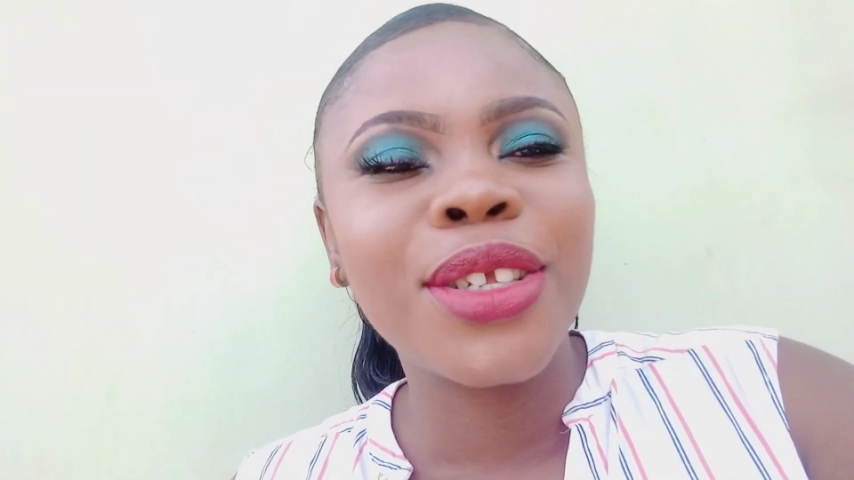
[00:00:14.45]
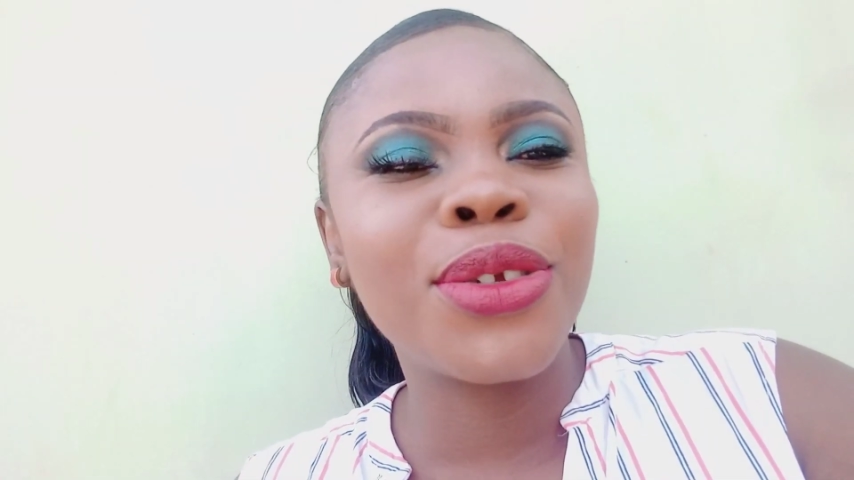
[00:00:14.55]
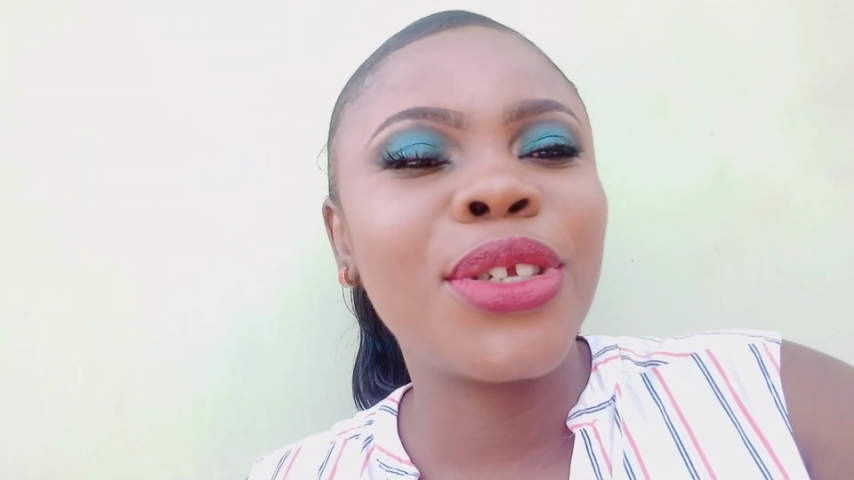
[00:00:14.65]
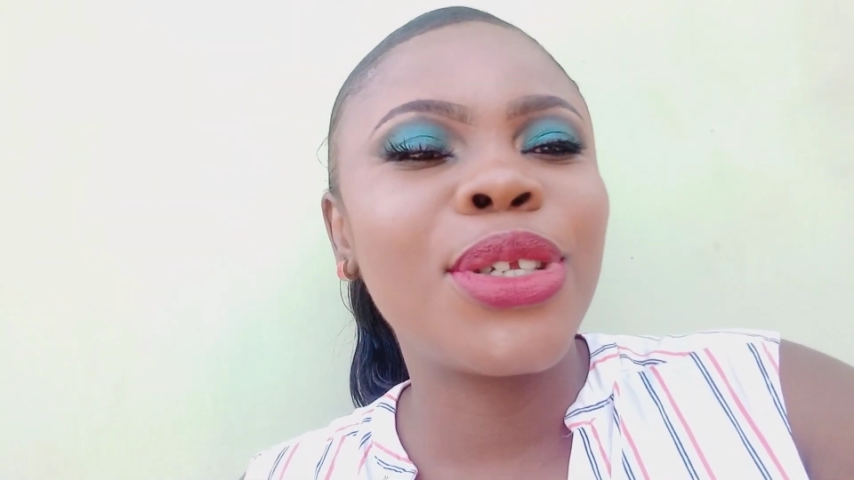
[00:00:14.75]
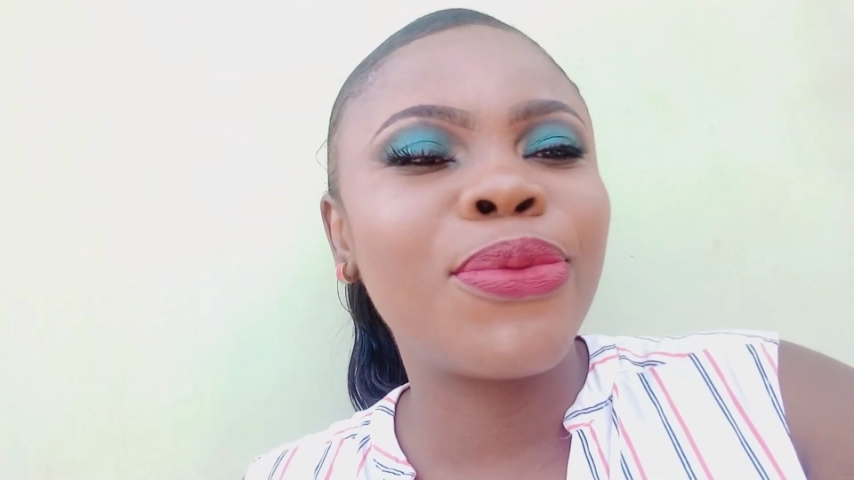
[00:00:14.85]

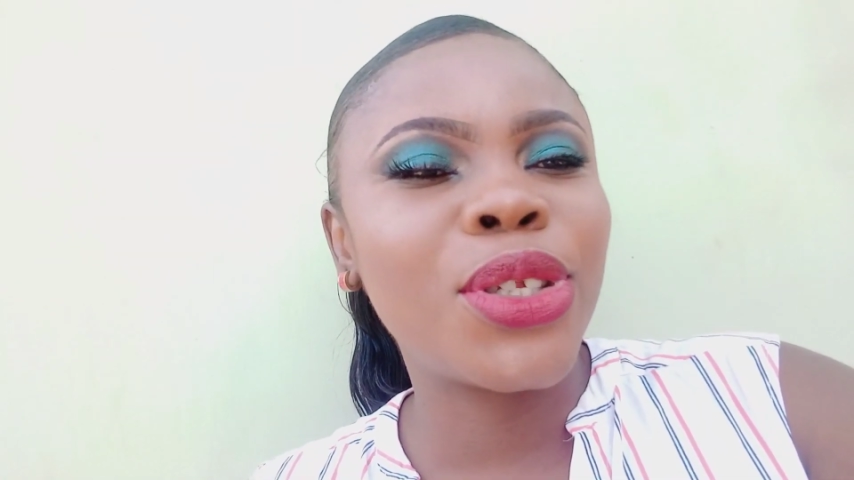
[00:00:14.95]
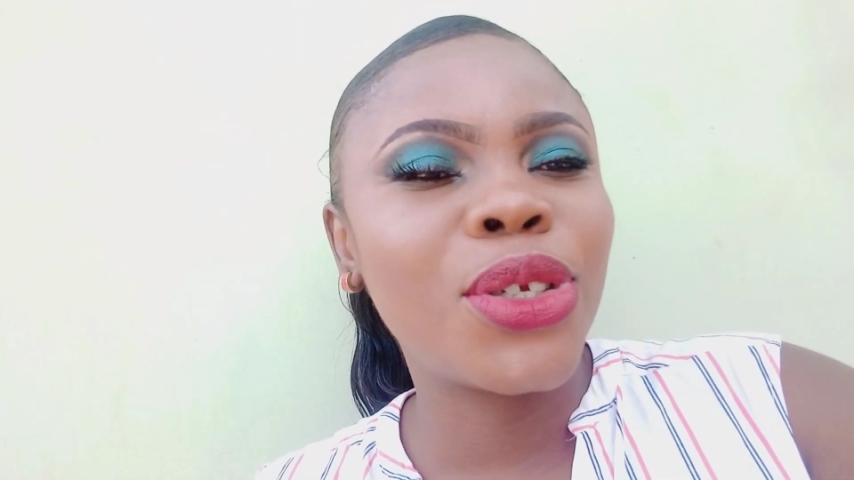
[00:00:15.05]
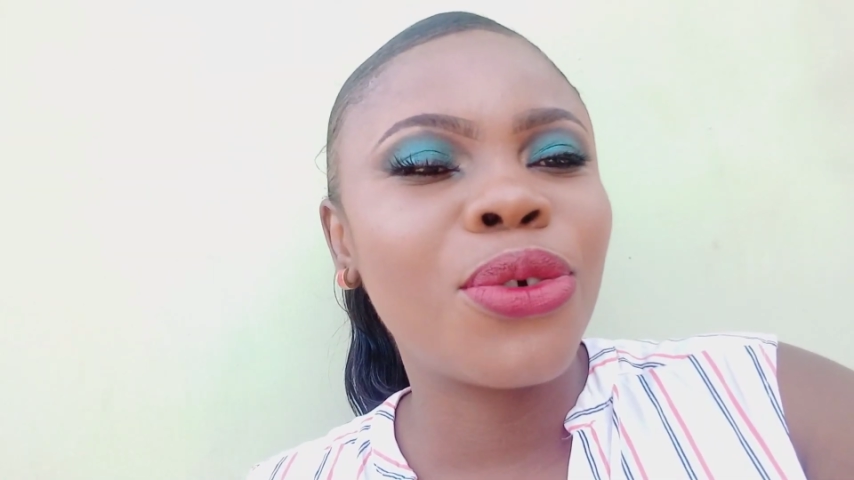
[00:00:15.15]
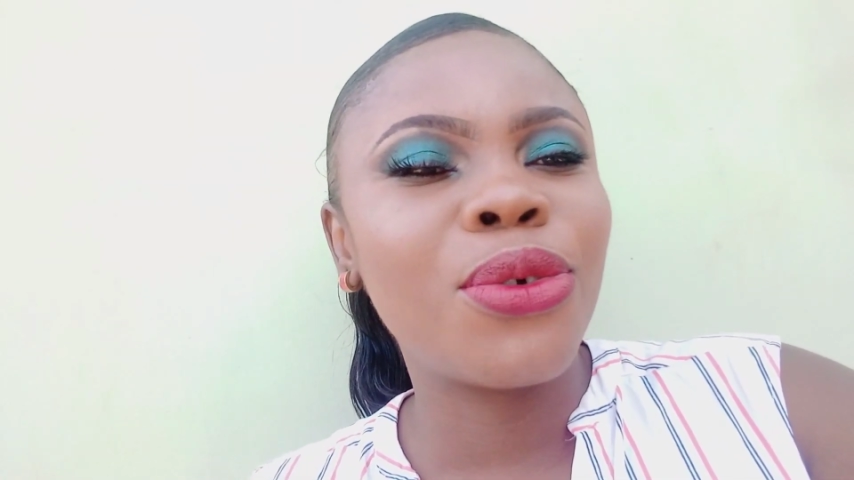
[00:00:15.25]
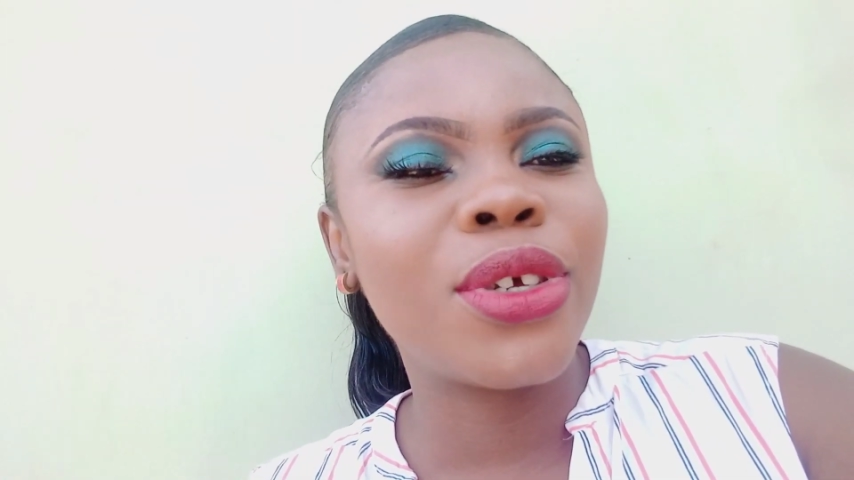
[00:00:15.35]
so this
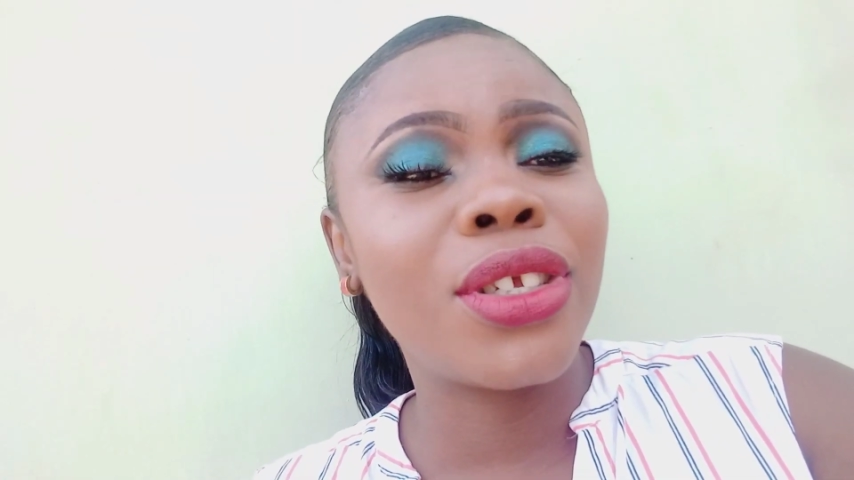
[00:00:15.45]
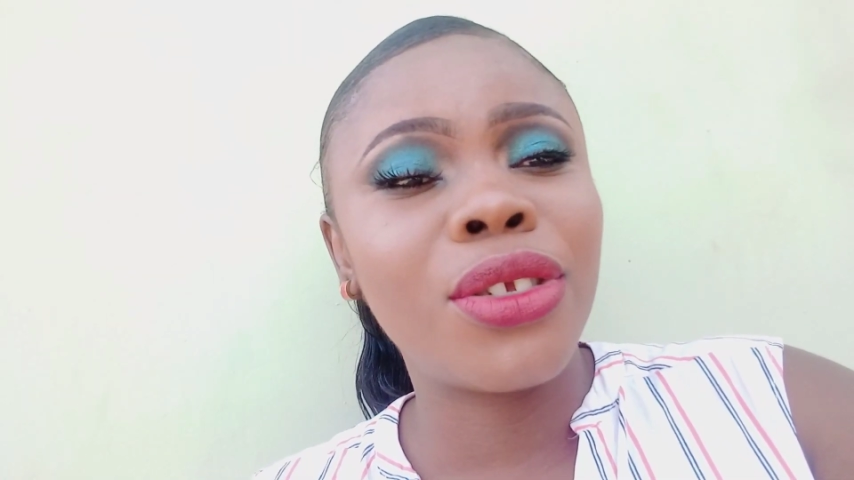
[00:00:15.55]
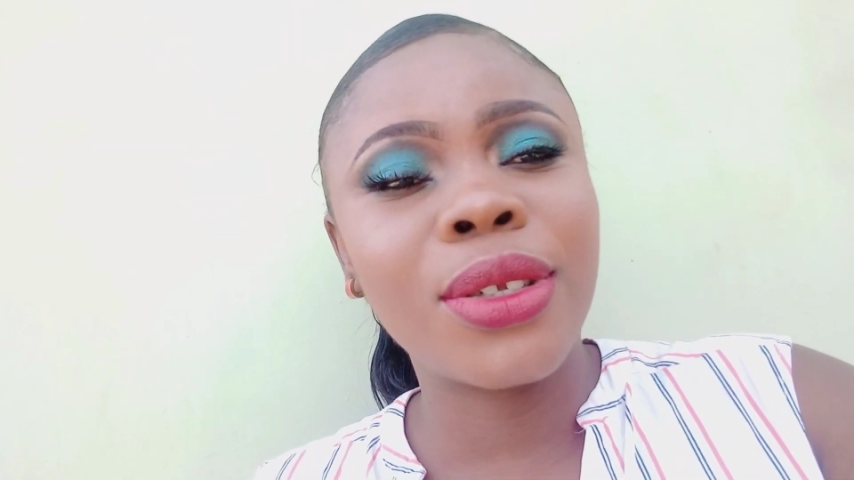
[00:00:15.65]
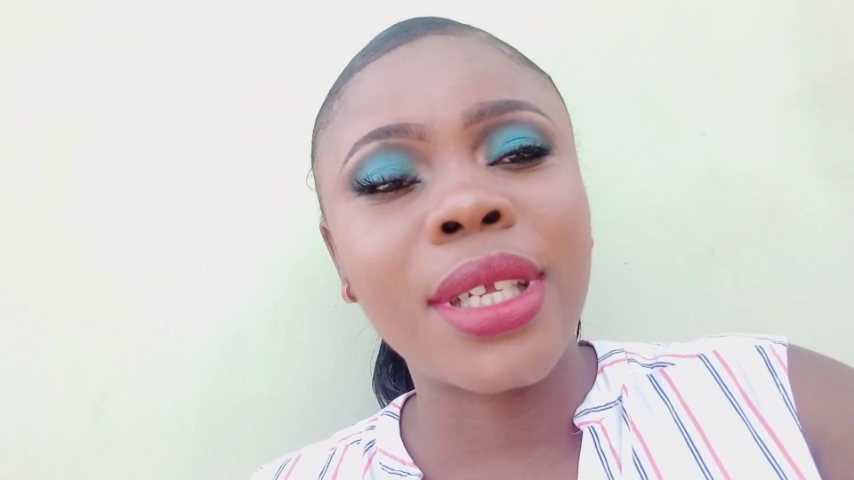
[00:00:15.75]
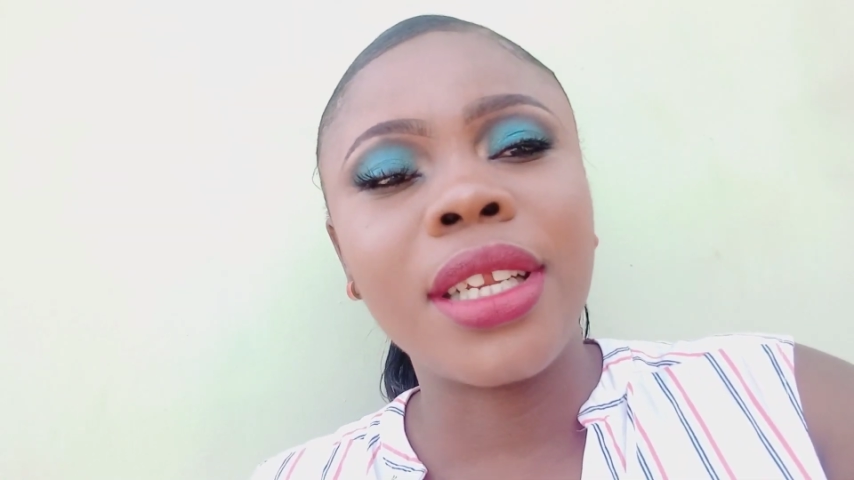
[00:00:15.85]
video is
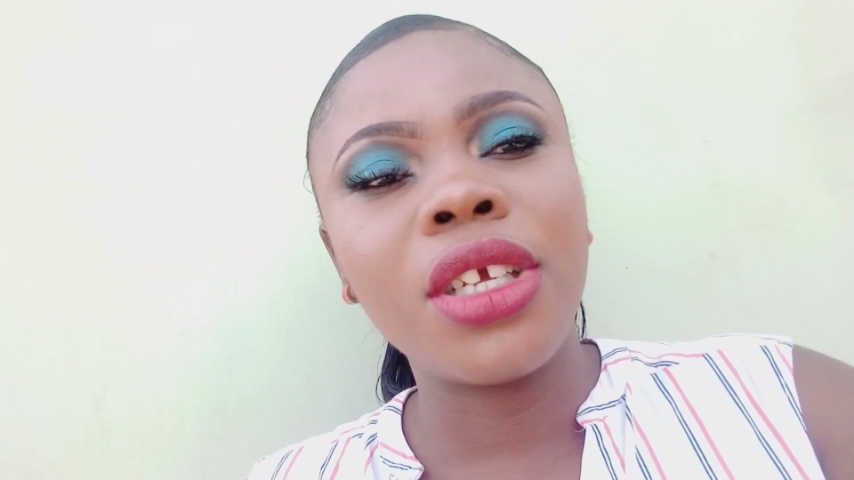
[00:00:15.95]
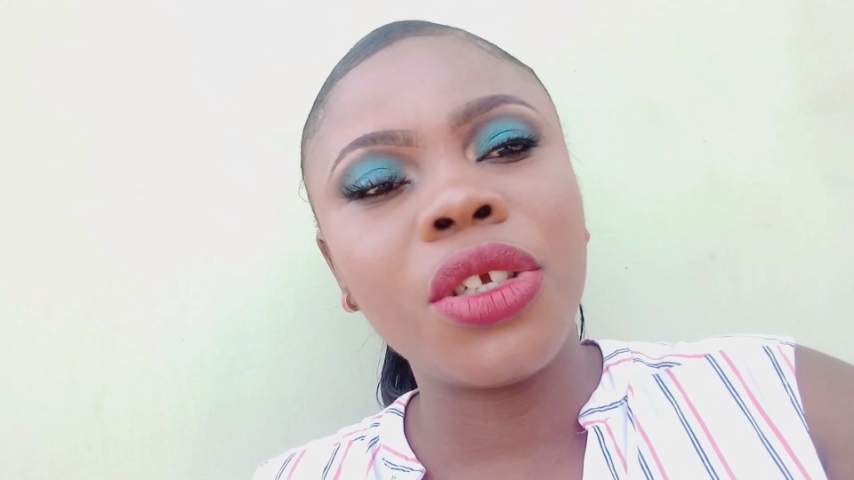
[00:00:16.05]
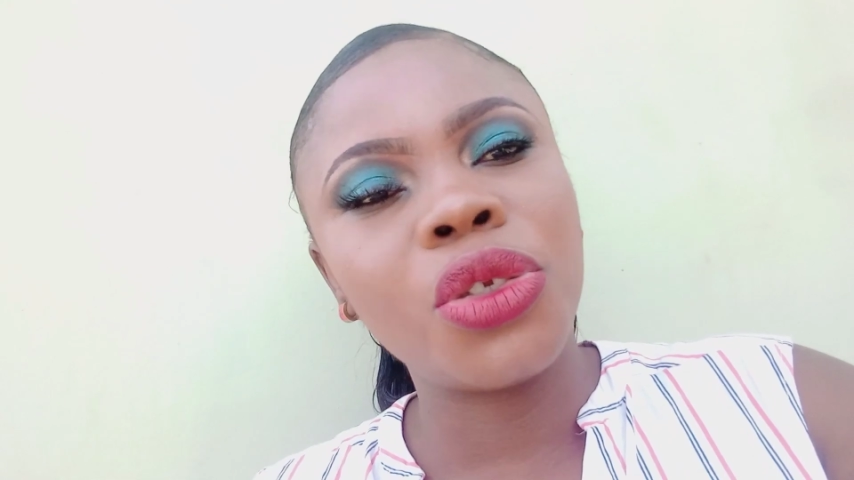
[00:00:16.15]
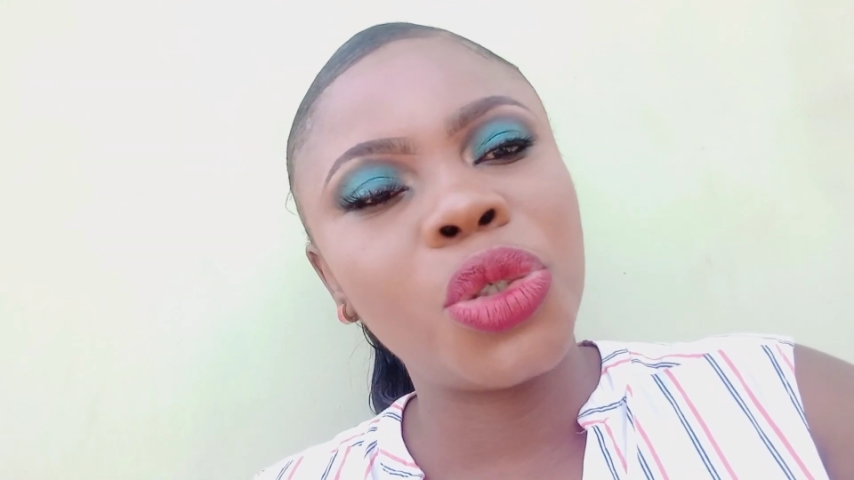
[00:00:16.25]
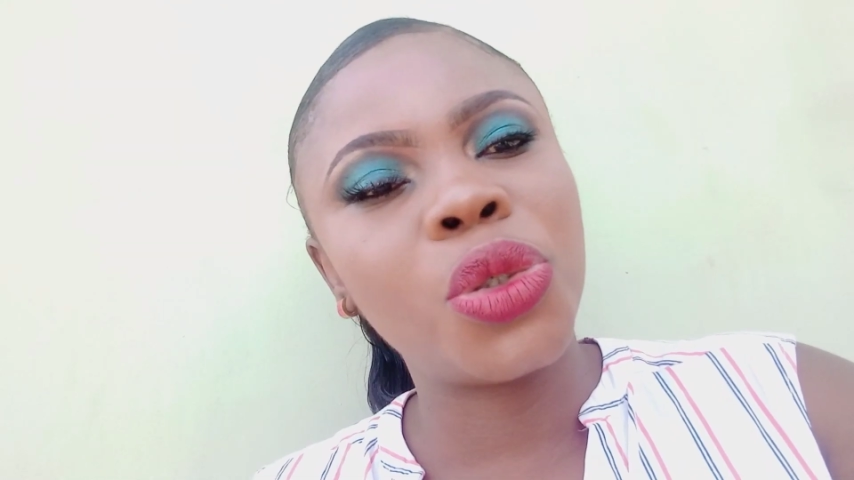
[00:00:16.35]
just an
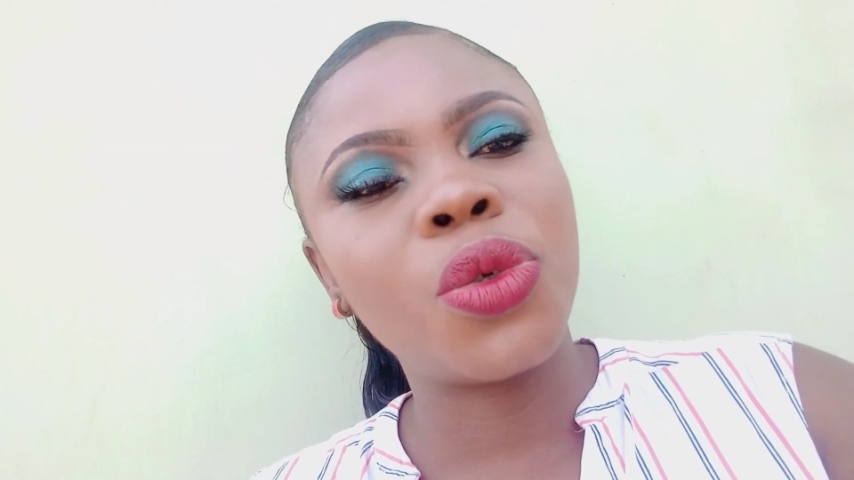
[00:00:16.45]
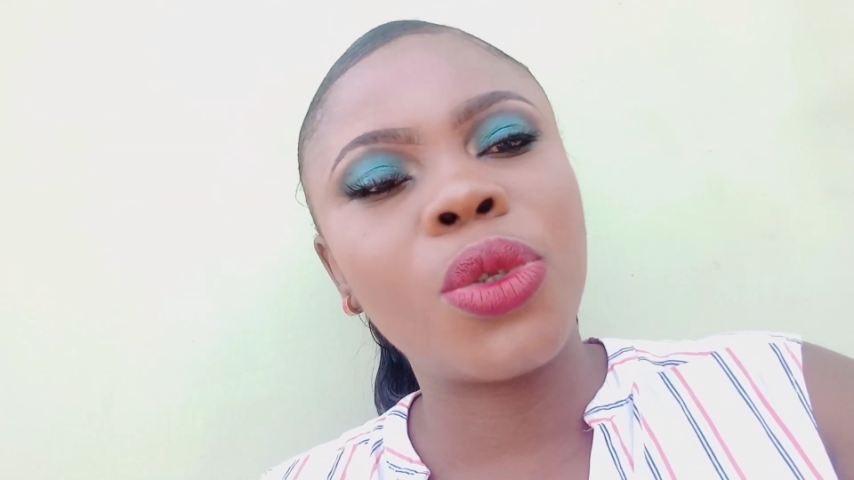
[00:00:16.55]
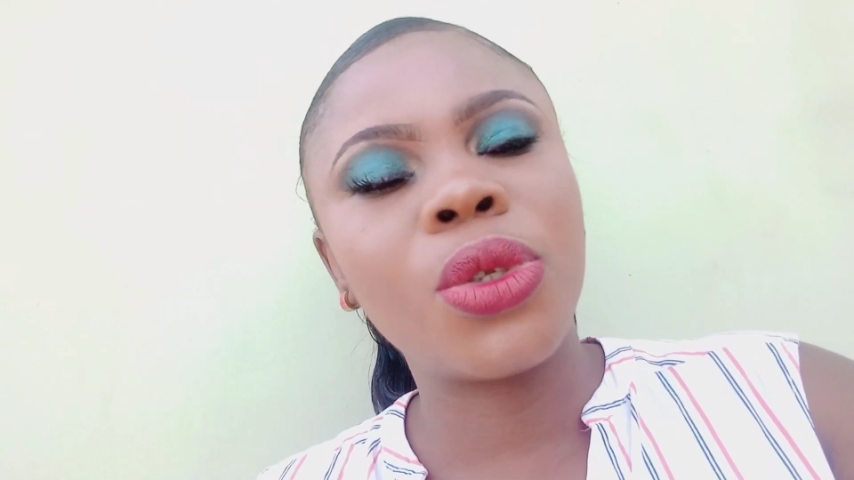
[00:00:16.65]
intro